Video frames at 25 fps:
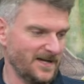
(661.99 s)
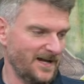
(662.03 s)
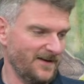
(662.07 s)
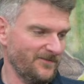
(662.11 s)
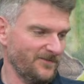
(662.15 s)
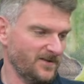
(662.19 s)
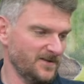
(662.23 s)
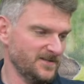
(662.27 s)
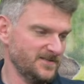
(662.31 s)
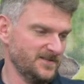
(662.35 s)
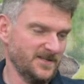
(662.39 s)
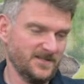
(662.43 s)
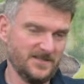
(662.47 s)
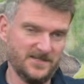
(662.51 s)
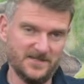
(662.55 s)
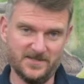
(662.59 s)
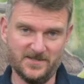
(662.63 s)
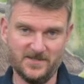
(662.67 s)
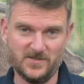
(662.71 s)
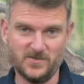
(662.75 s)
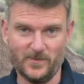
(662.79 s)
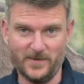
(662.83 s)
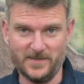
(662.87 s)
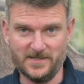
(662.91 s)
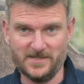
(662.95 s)
have, because this
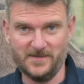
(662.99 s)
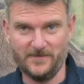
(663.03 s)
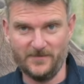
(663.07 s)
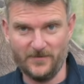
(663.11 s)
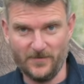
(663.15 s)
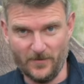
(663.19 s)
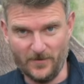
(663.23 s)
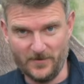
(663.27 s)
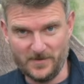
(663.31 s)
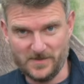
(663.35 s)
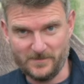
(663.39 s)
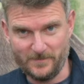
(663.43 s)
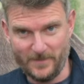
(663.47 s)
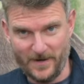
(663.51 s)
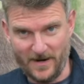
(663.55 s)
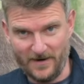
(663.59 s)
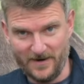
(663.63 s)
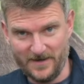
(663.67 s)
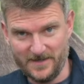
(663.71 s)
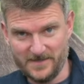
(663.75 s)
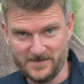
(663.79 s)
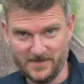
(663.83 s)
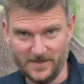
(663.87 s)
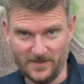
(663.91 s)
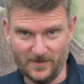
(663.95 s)
is a 24-inch barrel
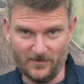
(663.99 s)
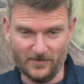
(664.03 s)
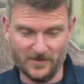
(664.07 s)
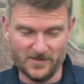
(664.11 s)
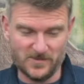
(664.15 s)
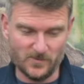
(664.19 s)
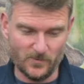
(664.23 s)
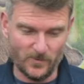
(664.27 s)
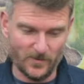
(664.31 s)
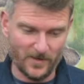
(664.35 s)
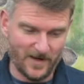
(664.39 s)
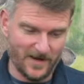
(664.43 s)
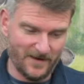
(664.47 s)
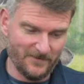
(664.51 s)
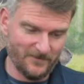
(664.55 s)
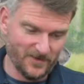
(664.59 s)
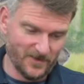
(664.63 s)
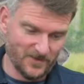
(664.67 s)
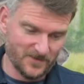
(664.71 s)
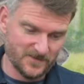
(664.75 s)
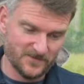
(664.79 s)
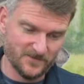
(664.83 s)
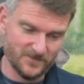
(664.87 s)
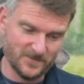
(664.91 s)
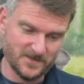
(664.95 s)
and it's the longest one I've
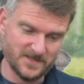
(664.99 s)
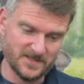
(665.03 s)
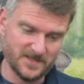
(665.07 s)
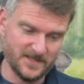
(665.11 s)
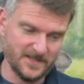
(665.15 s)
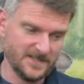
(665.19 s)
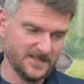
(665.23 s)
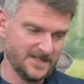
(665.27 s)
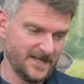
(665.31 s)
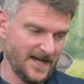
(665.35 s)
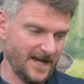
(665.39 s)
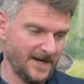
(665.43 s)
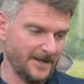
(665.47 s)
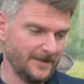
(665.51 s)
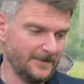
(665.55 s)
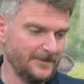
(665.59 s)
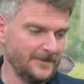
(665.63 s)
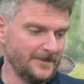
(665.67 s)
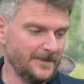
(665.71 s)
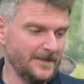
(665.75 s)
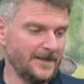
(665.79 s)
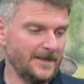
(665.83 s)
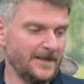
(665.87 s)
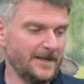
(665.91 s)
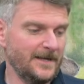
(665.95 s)
used from CZ.
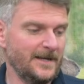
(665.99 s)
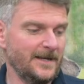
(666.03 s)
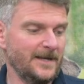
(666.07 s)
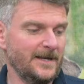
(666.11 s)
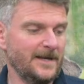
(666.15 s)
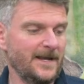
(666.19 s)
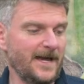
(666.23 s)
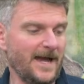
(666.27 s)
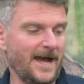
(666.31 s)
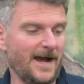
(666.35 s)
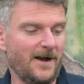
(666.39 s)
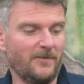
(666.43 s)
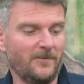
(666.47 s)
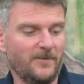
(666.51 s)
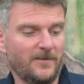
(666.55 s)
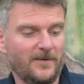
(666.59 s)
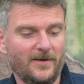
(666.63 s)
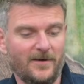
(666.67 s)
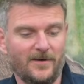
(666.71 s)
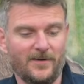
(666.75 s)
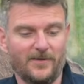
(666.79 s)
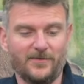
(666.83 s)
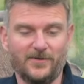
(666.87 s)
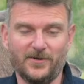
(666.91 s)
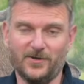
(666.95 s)
Now,
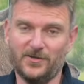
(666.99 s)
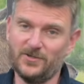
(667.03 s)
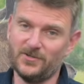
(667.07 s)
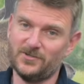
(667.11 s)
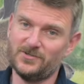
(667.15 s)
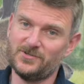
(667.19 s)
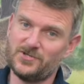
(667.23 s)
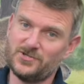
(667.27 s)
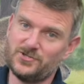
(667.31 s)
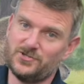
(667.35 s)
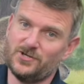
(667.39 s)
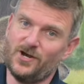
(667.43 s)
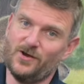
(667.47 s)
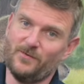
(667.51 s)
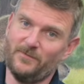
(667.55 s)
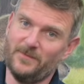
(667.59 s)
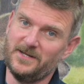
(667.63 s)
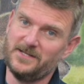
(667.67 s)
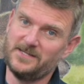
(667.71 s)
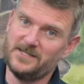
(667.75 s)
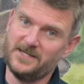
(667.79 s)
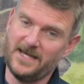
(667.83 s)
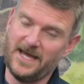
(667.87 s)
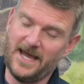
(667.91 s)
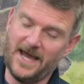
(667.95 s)
the gun struck me
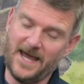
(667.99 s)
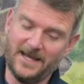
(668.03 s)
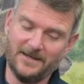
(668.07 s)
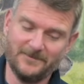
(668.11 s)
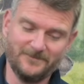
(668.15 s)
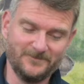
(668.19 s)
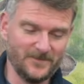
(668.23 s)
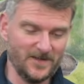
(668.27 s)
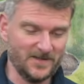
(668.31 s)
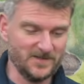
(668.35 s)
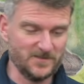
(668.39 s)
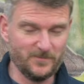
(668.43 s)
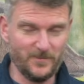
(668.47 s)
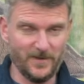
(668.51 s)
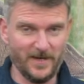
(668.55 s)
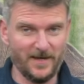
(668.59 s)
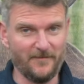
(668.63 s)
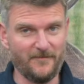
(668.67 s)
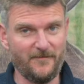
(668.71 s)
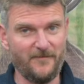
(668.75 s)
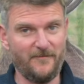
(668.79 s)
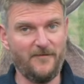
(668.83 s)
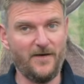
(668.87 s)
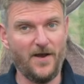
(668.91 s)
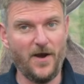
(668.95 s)
today as
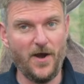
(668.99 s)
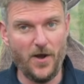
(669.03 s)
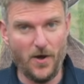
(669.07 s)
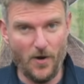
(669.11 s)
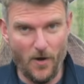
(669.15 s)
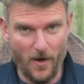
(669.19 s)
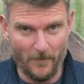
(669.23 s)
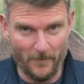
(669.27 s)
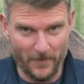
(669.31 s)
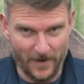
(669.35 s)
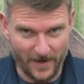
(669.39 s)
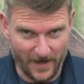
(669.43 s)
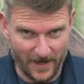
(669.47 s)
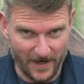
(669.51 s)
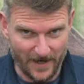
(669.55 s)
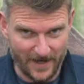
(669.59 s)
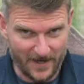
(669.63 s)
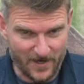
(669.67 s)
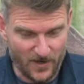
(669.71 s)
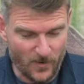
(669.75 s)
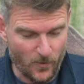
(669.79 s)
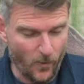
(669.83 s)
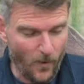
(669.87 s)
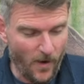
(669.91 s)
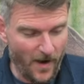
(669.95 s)
being phenomenally
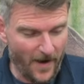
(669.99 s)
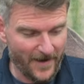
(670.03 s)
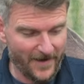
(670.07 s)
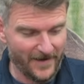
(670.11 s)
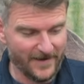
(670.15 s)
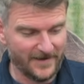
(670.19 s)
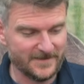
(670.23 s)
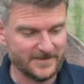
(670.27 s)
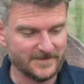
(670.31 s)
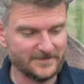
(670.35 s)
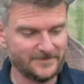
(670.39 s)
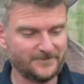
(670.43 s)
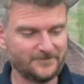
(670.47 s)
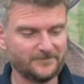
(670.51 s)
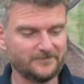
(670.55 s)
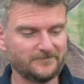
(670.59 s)
quiet.